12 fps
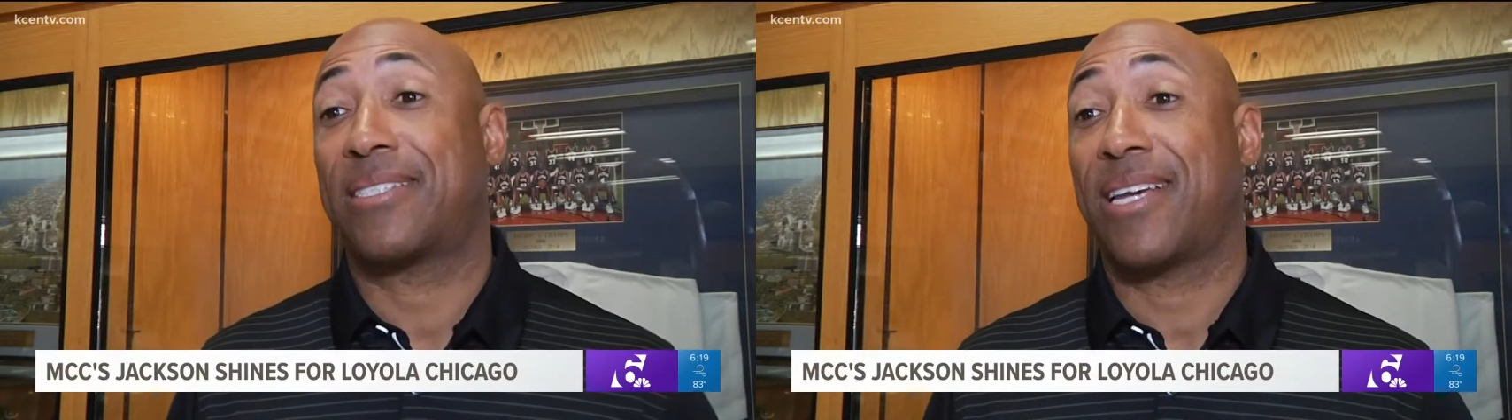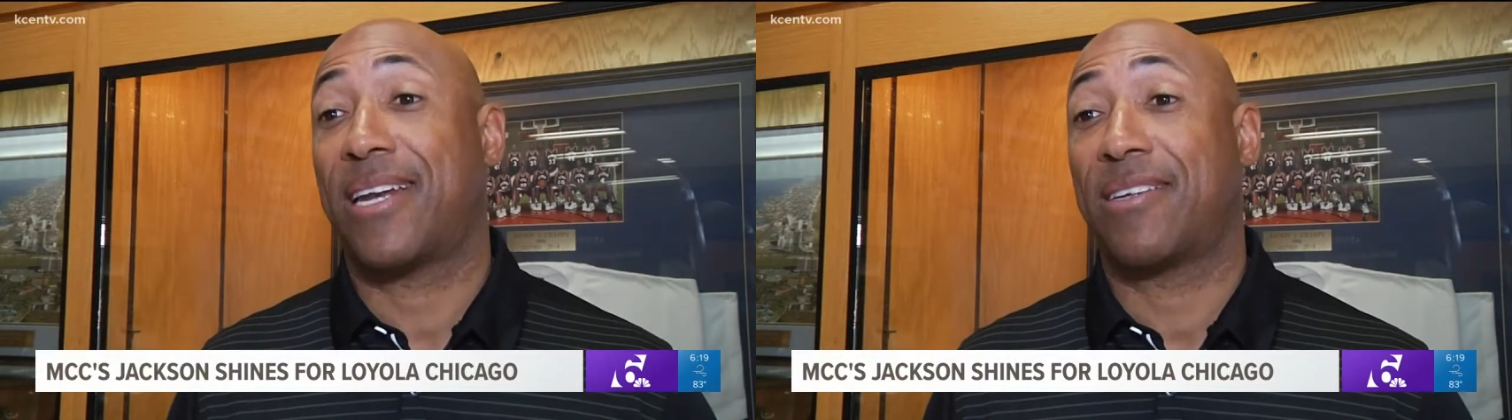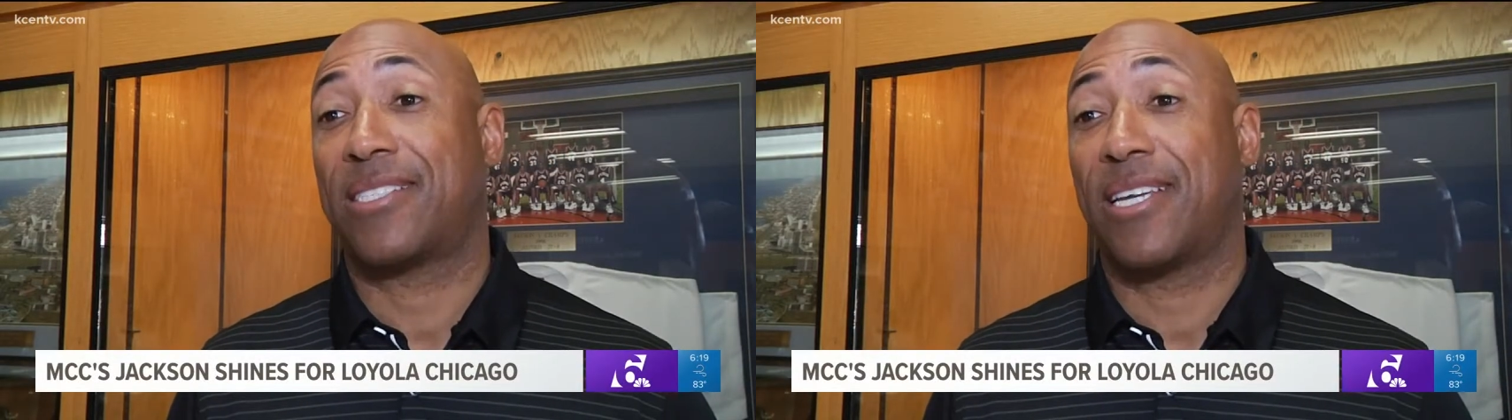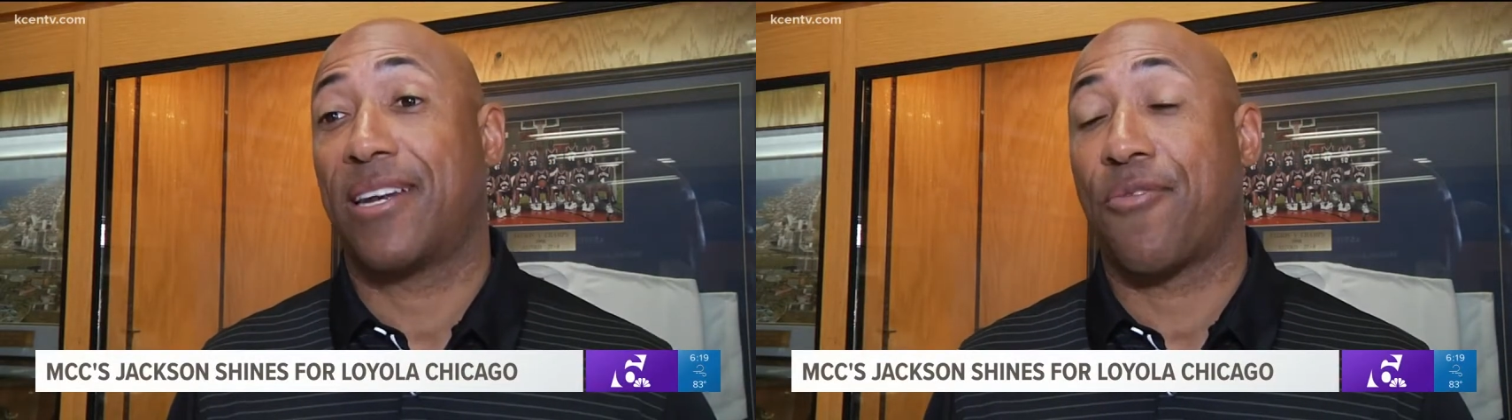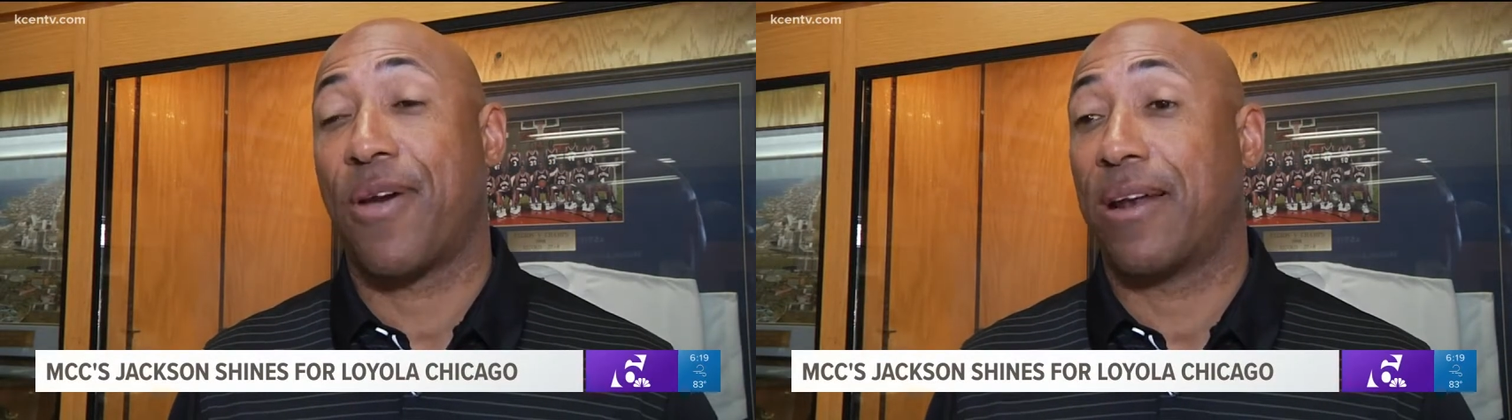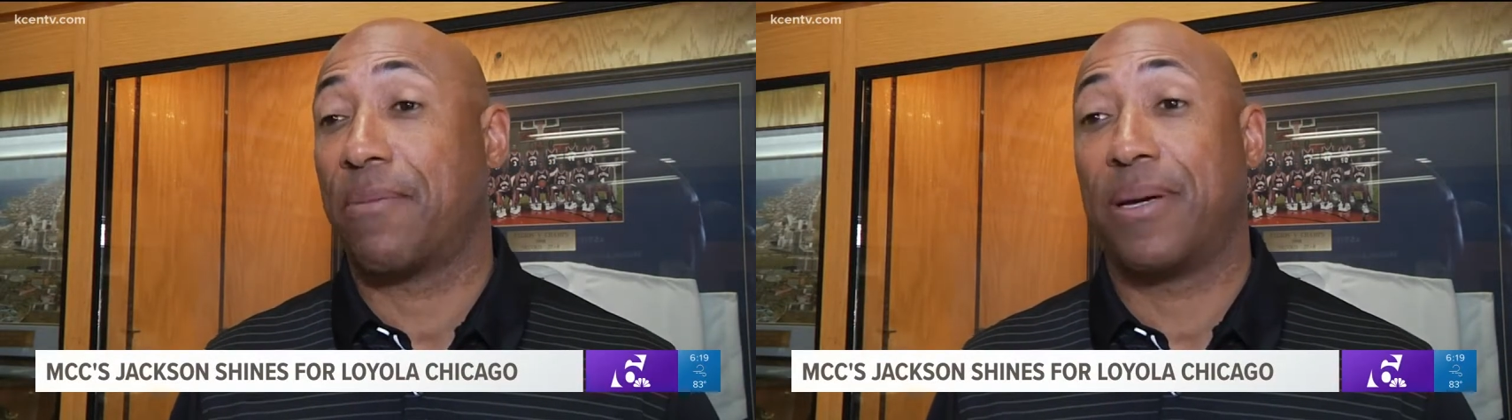said they're
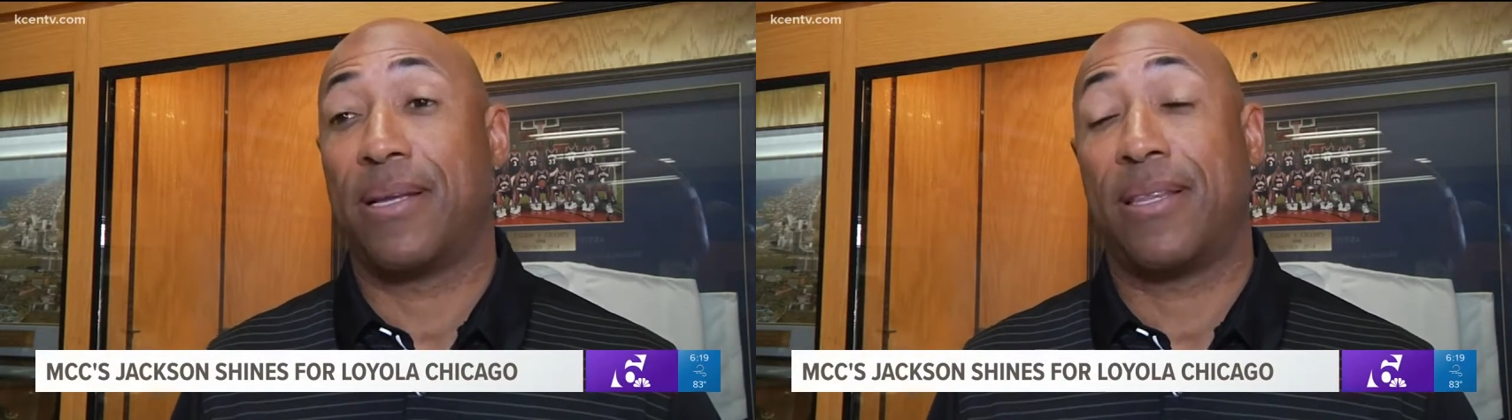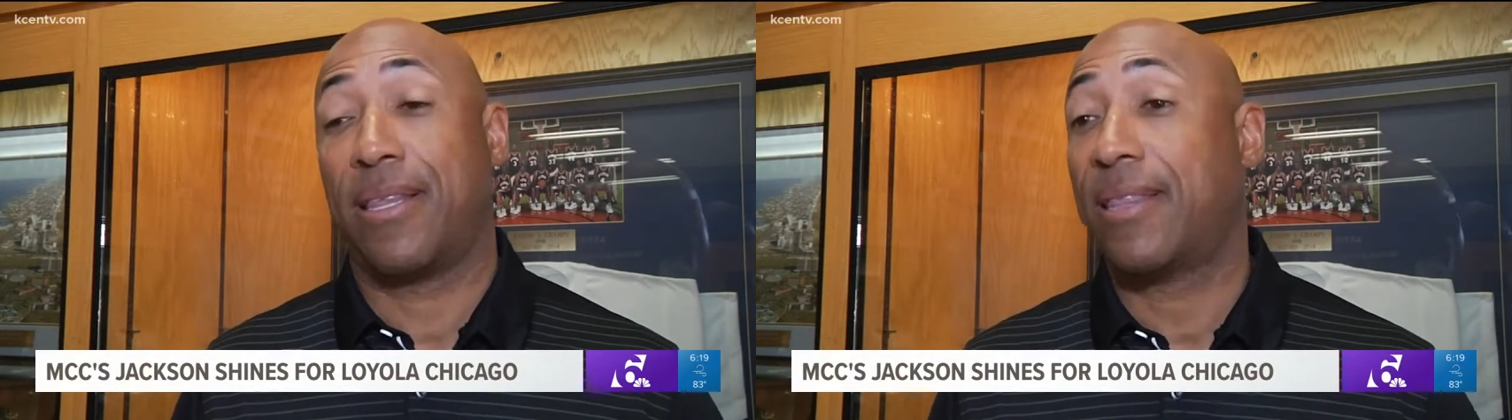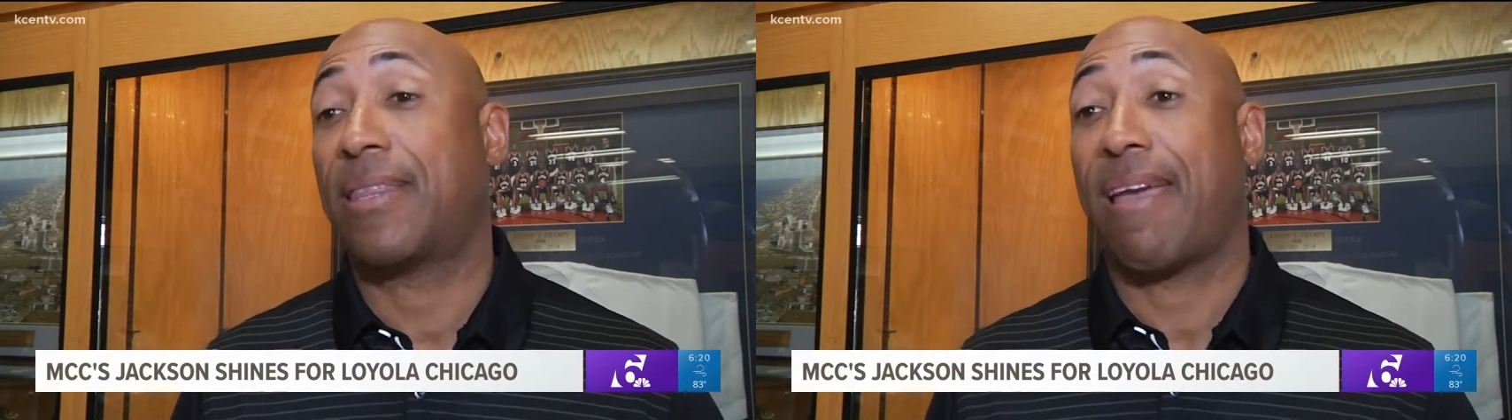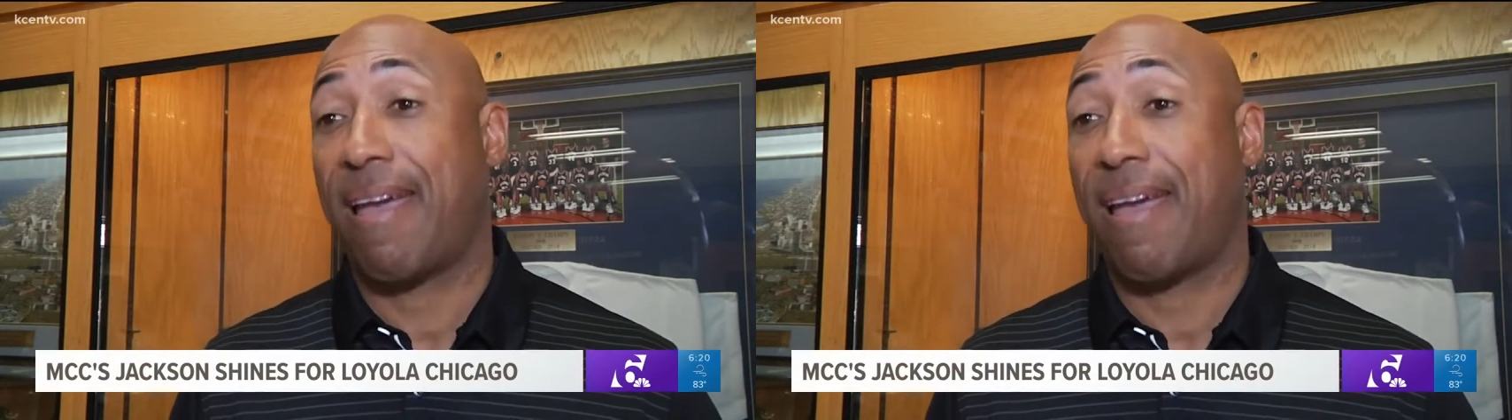Cinderella, but they